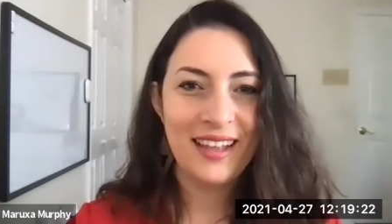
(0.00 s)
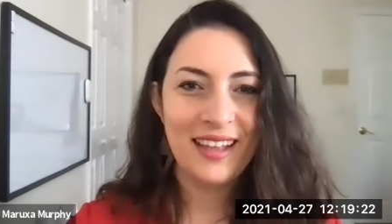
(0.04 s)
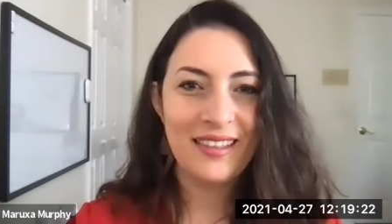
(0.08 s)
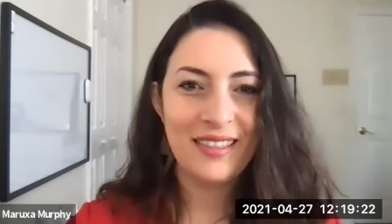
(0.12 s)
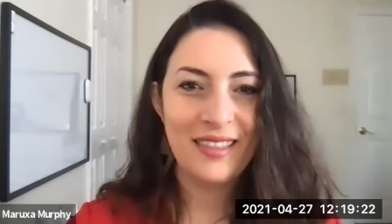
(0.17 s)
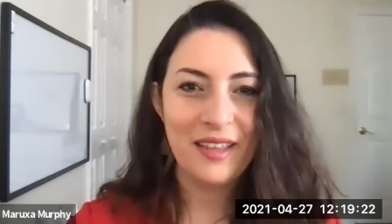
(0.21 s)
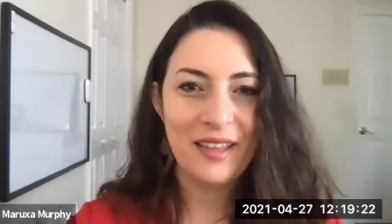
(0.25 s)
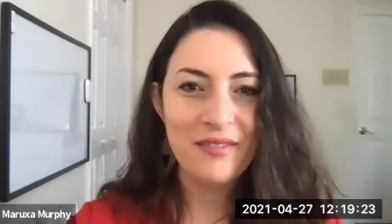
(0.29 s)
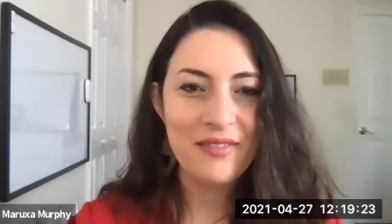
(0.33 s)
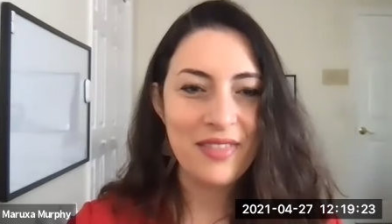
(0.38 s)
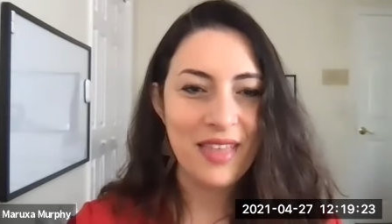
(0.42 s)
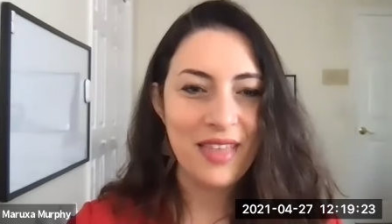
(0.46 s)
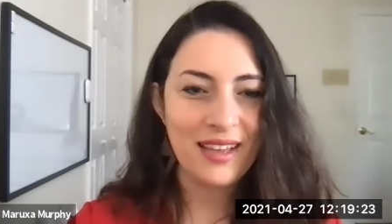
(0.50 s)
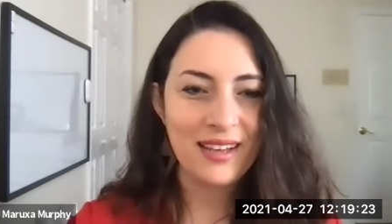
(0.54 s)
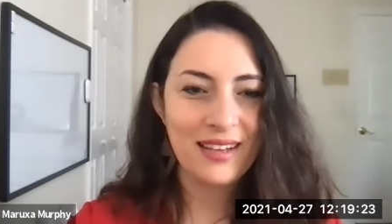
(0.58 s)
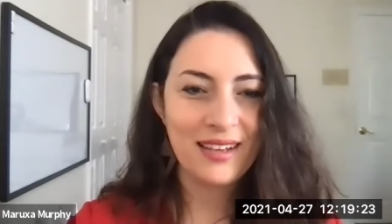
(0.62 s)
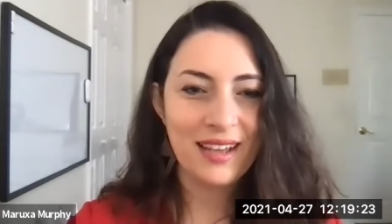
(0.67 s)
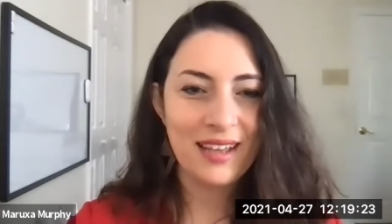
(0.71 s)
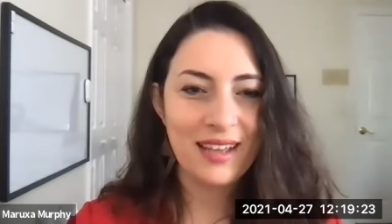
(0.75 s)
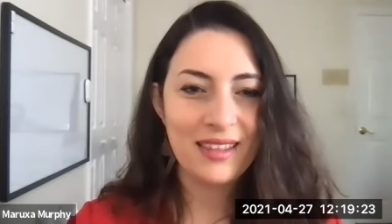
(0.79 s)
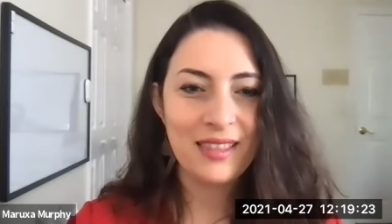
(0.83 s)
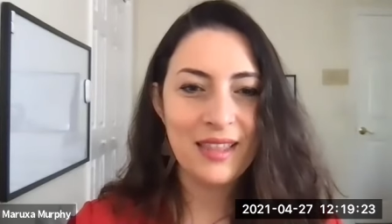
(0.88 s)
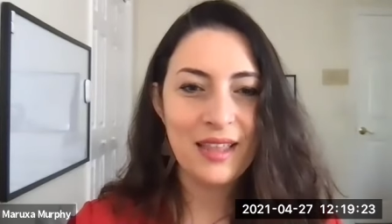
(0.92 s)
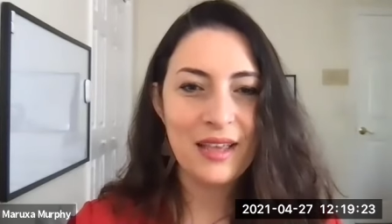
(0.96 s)
I love that.
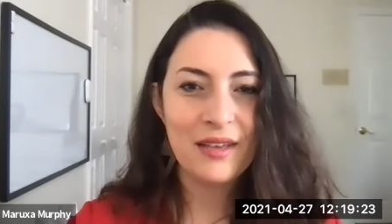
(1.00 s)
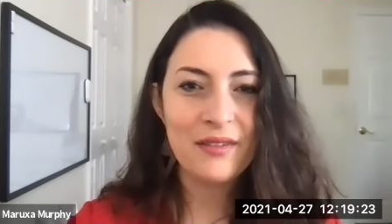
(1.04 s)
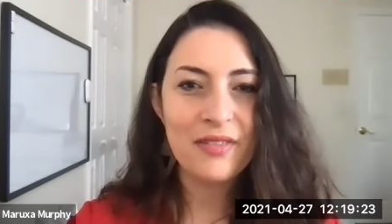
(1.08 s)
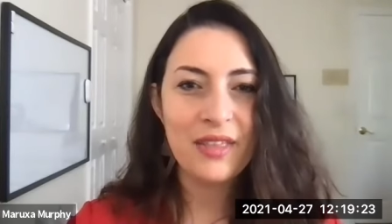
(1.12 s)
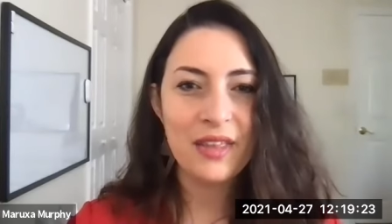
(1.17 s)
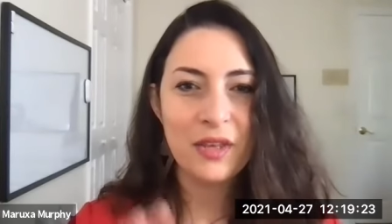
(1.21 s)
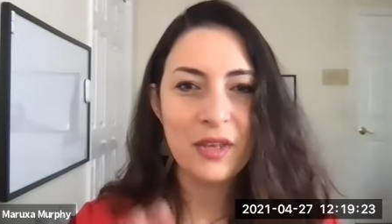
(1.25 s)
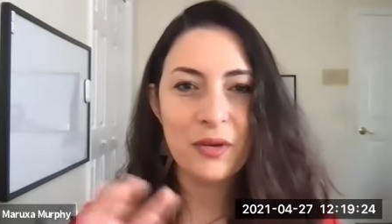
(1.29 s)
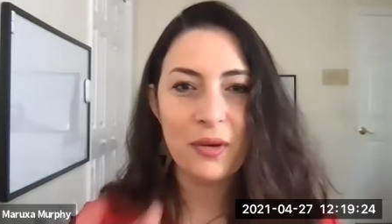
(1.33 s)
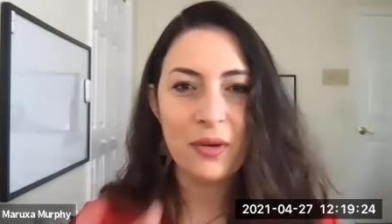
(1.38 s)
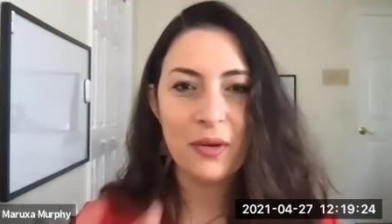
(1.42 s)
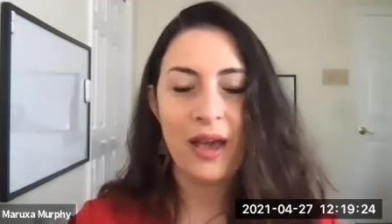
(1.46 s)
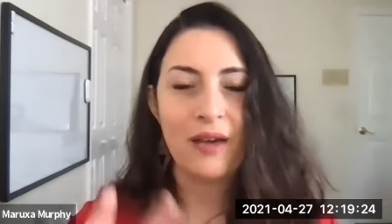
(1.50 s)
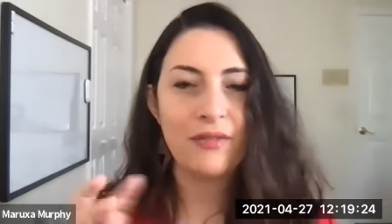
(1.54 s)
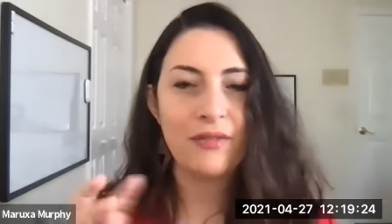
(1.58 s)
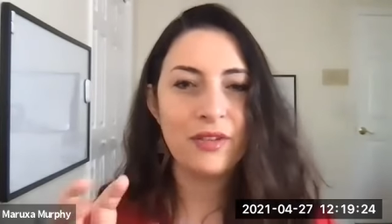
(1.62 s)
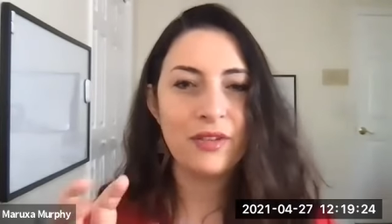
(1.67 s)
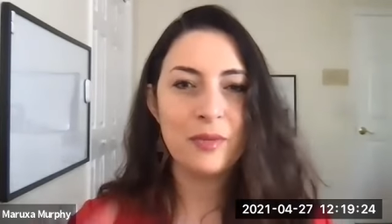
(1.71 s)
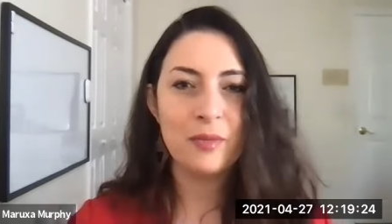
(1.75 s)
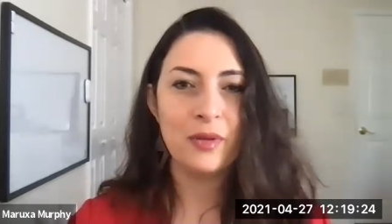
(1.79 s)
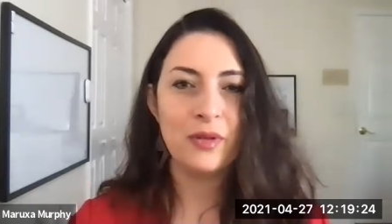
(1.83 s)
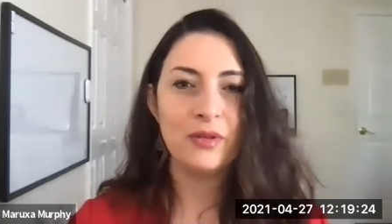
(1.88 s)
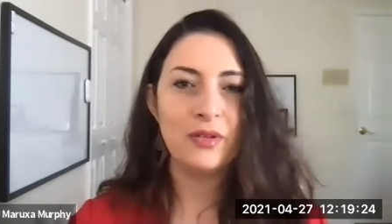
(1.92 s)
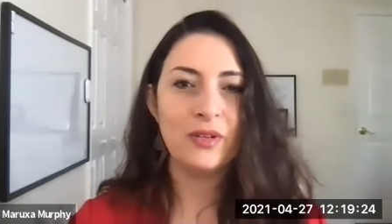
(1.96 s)
I love that you
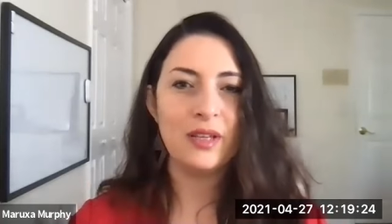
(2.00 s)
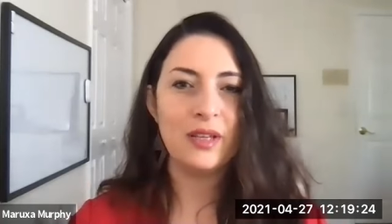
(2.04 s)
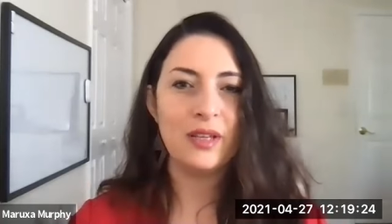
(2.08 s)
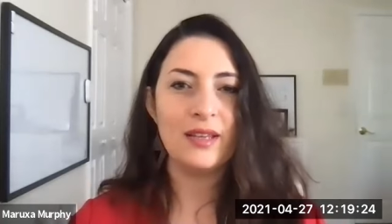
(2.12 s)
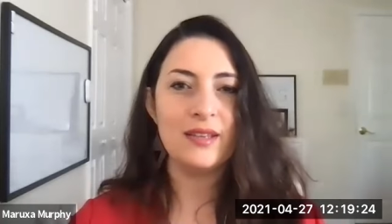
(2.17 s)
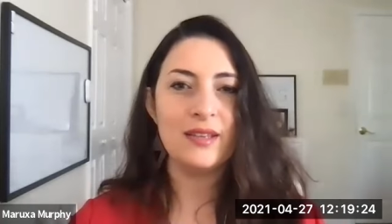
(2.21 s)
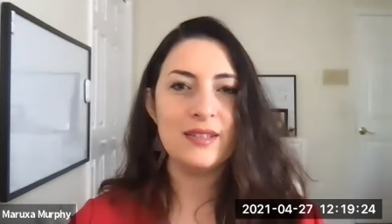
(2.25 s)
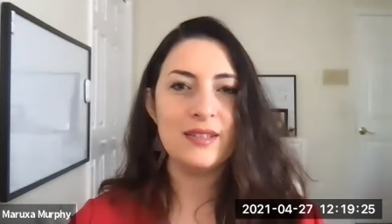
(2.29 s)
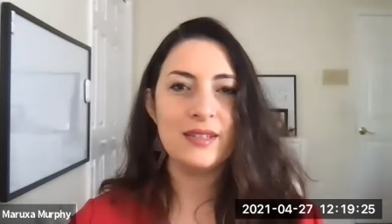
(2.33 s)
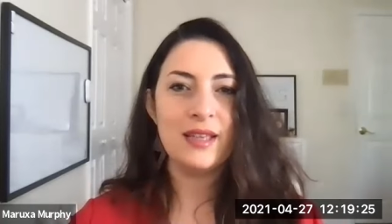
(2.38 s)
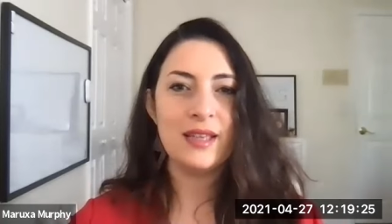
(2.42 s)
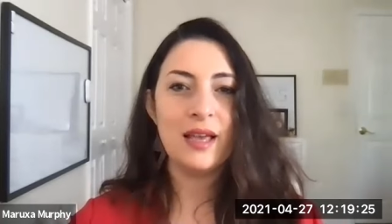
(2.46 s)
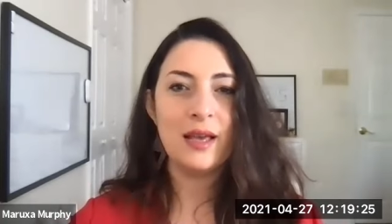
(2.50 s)
have communities.